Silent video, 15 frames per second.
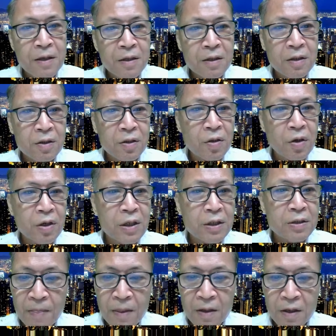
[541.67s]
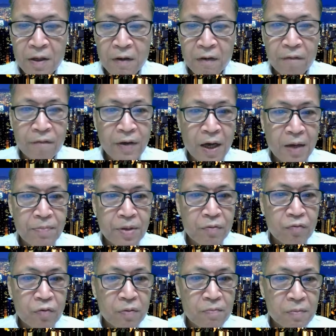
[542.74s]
Toilets. A VIP room.